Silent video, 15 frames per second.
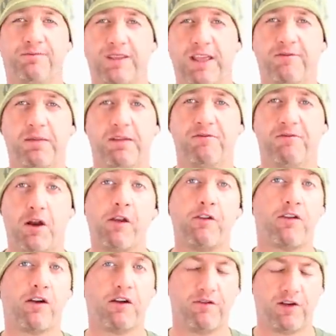they've been very,
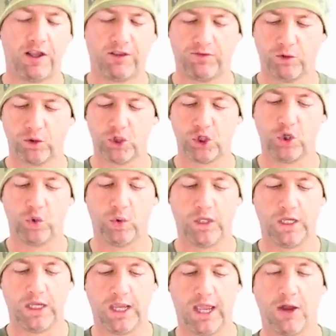very faithful to
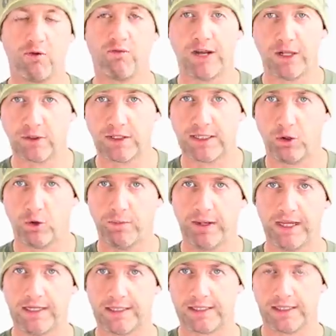the real steel
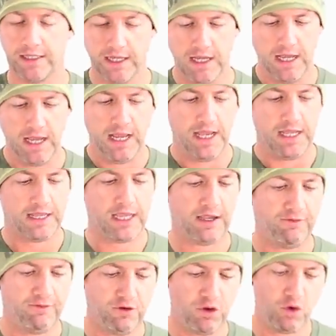piece.
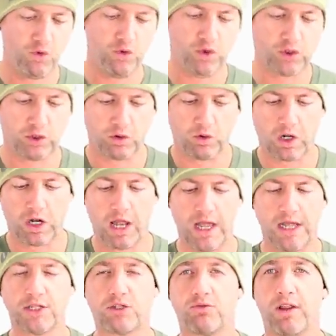They've used
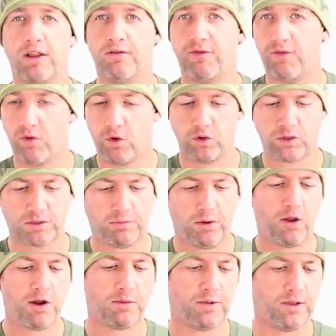glass reinforced
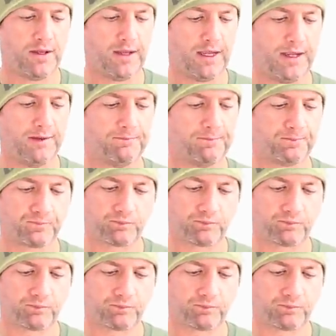polymer here,